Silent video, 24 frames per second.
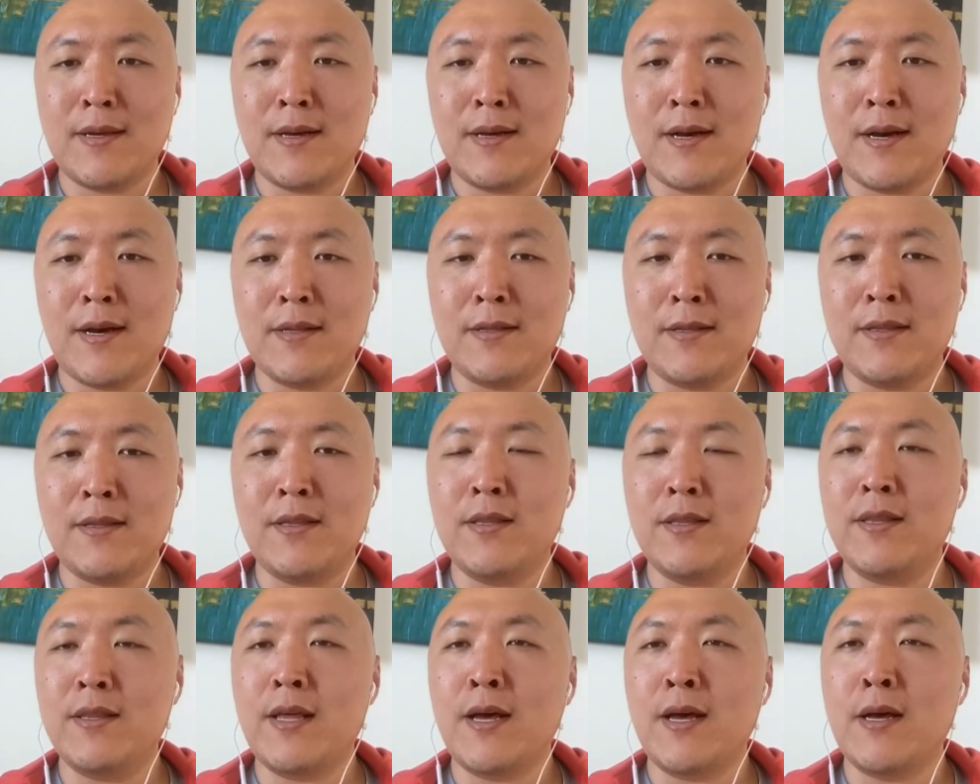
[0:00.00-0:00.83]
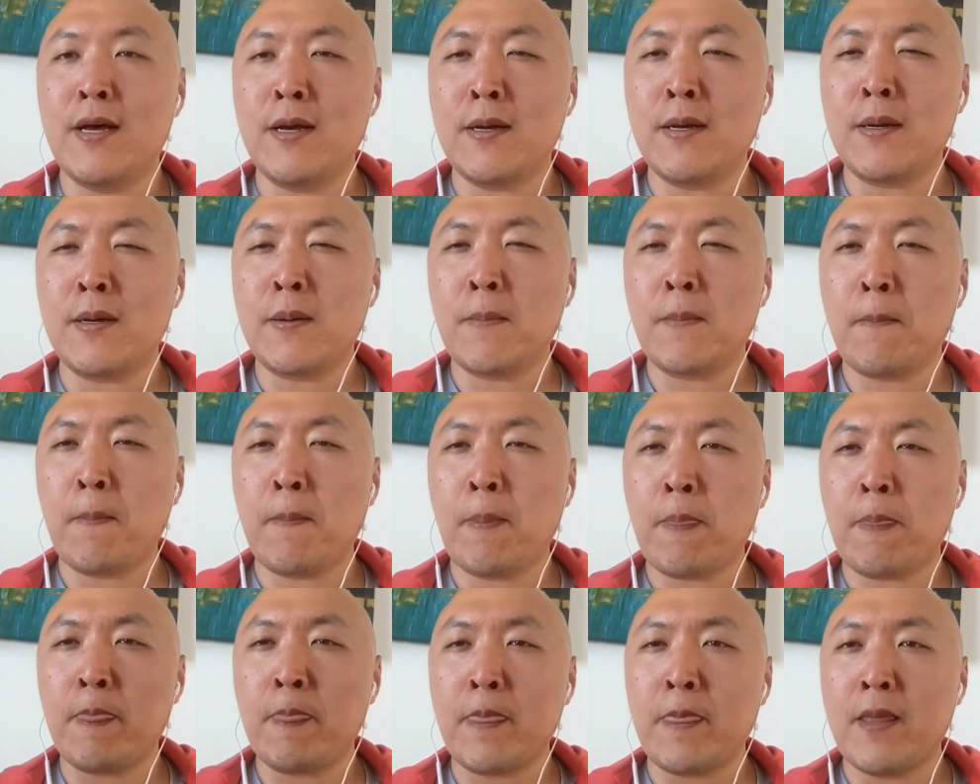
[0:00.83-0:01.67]
uh, the
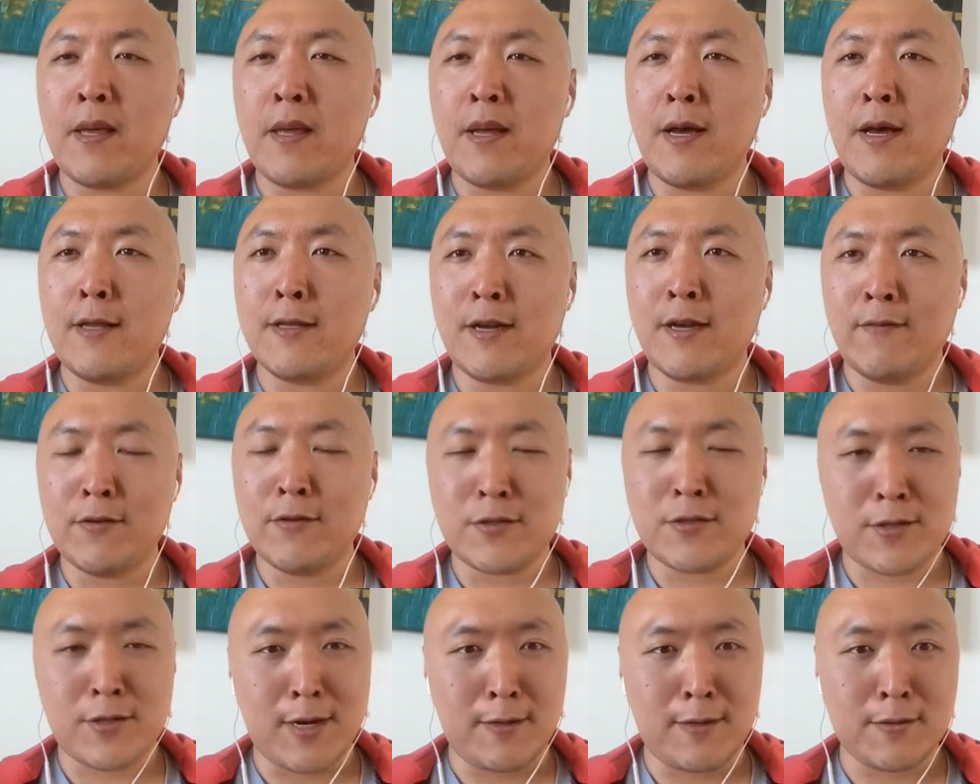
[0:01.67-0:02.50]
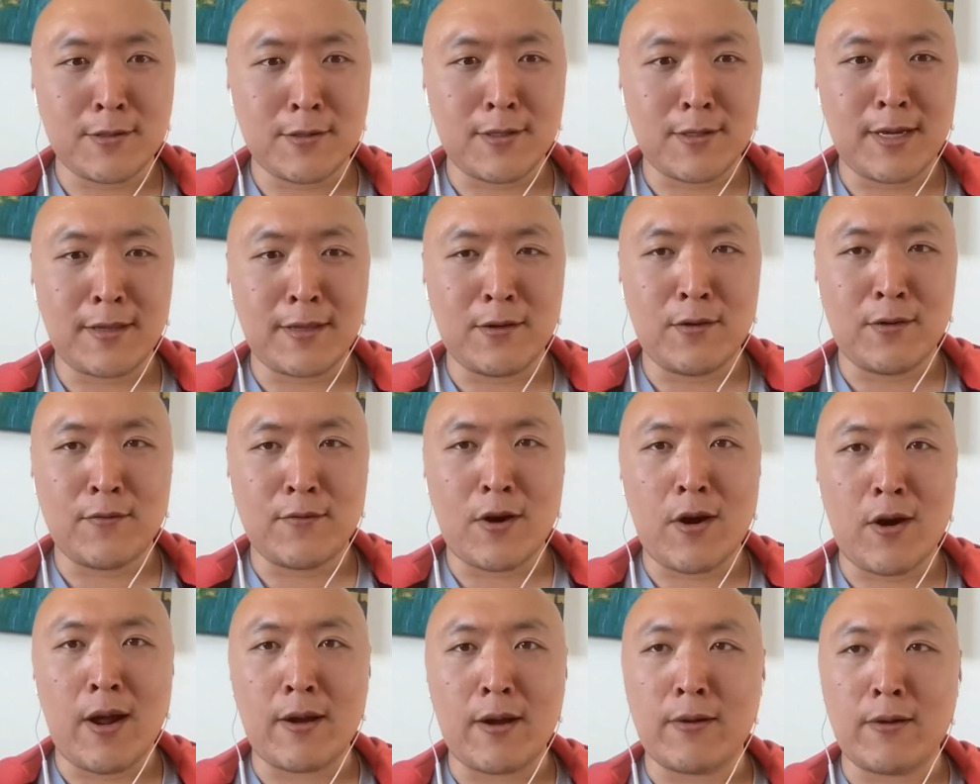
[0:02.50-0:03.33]
the governance challenge, like the
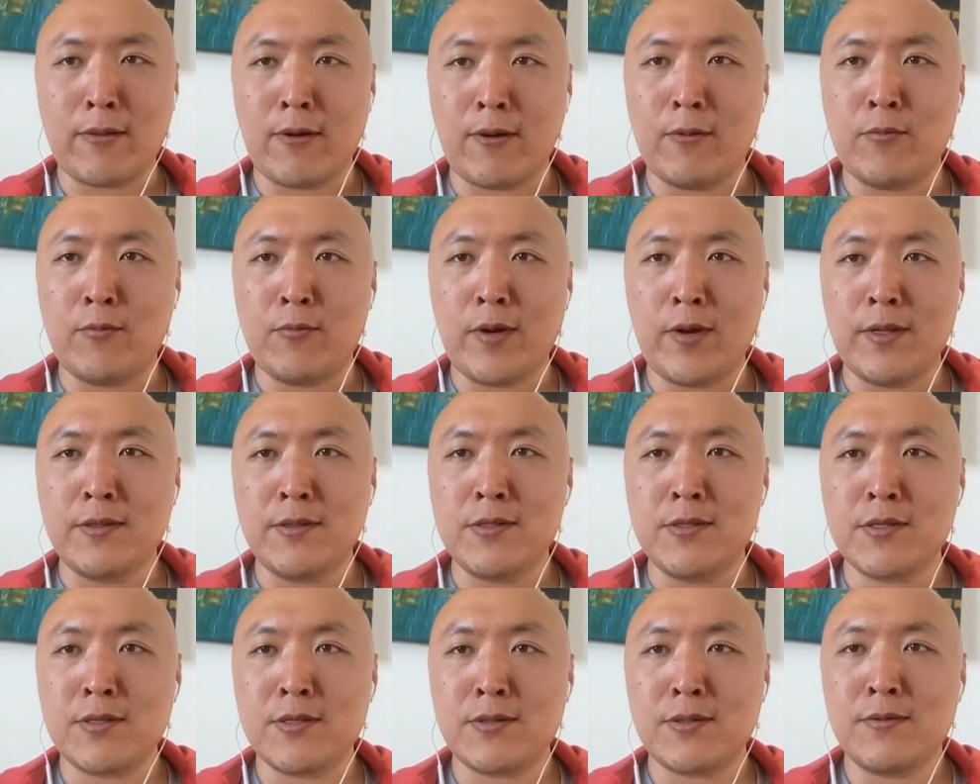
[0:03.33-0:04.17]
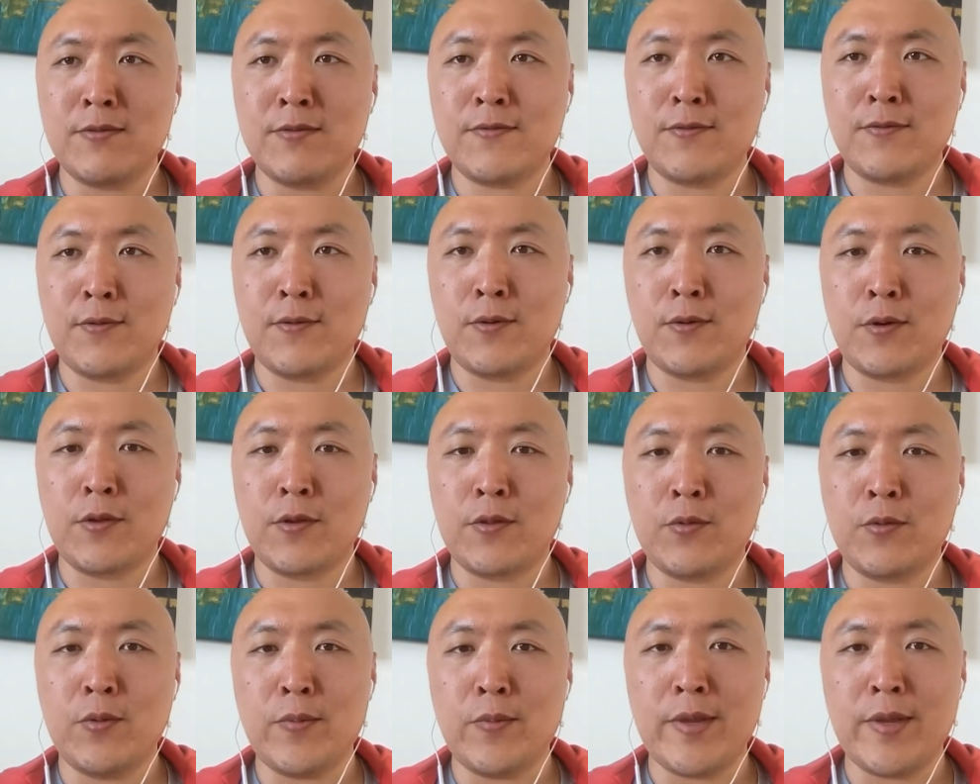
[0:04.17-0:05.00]
overall hackathon, runs for
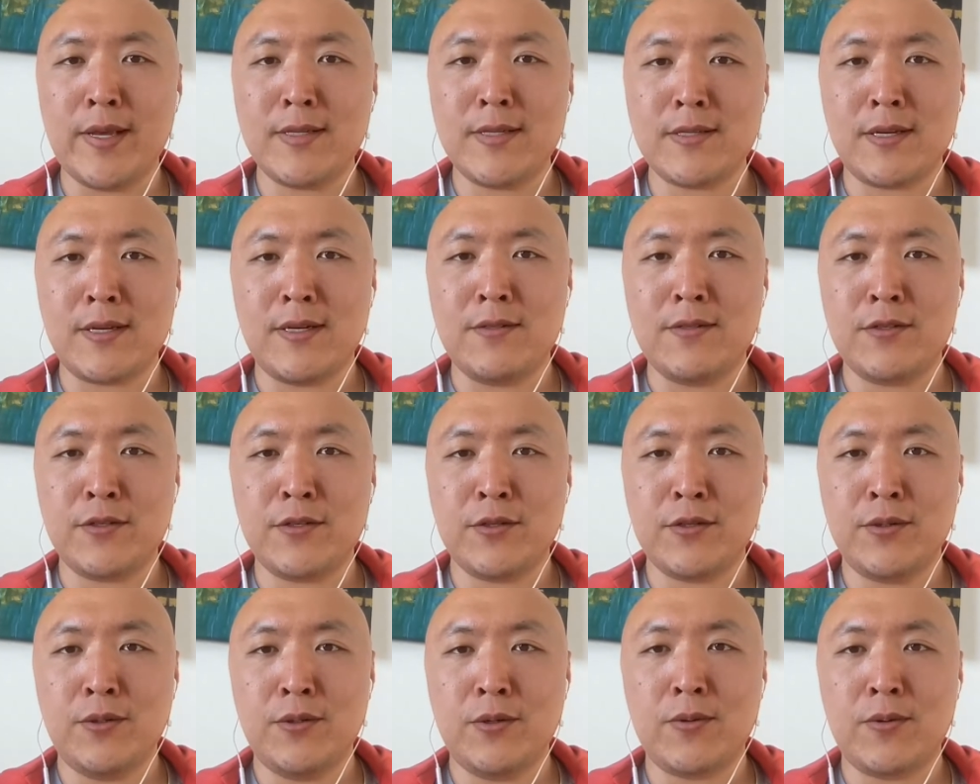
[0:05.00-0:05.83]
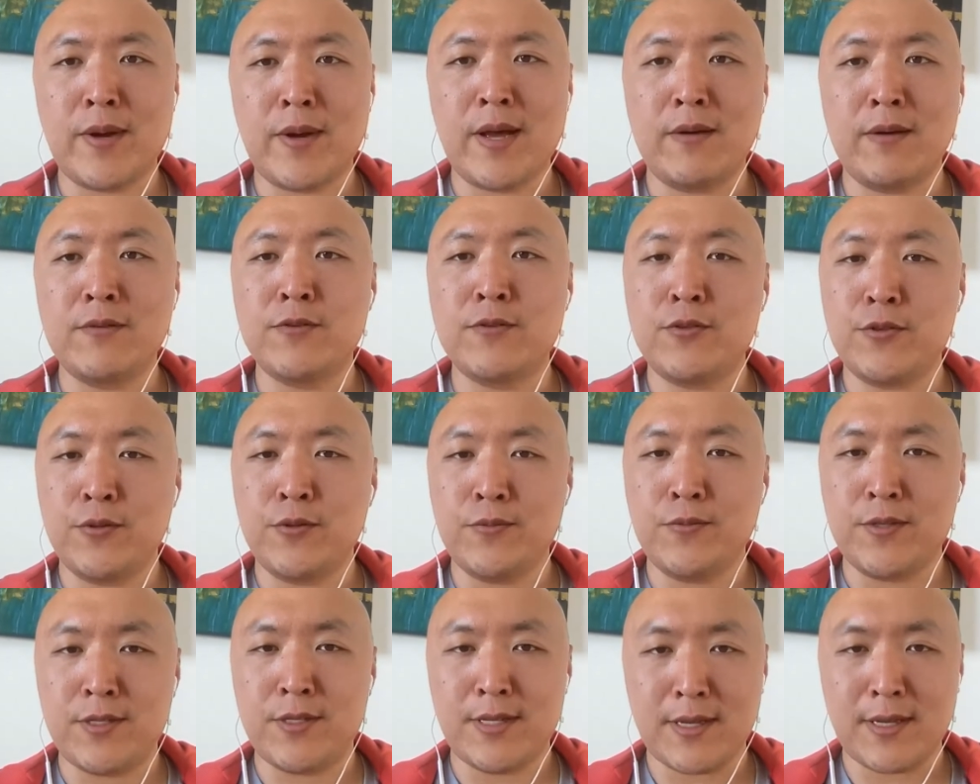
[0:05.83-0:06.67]
3 weeks until around
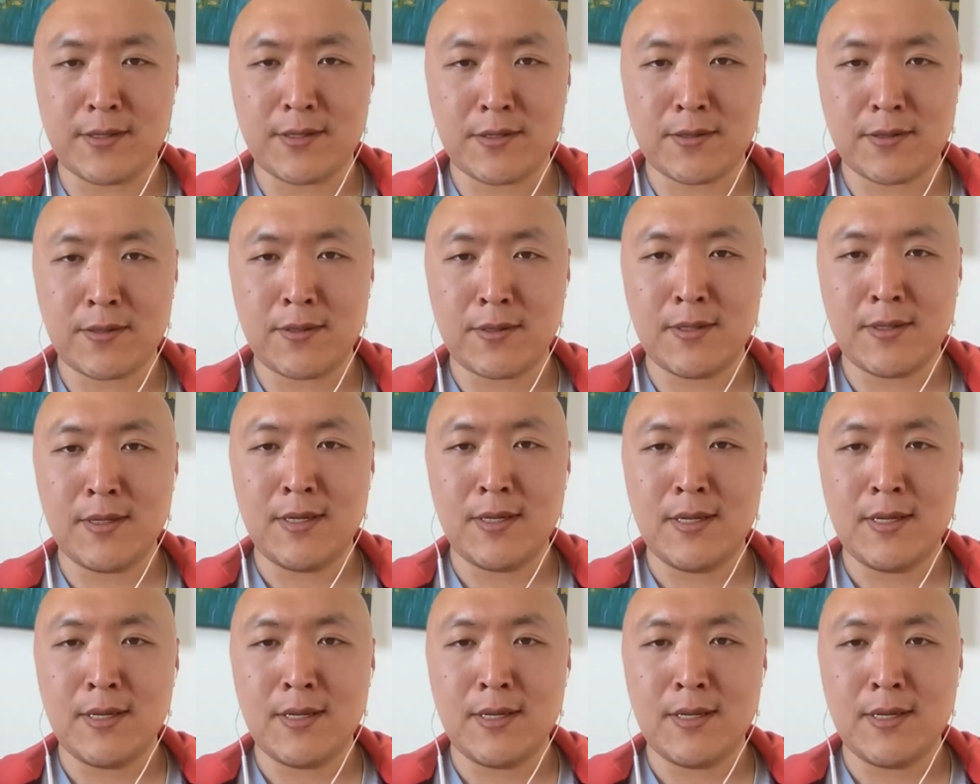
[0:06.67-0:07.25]
June 6th.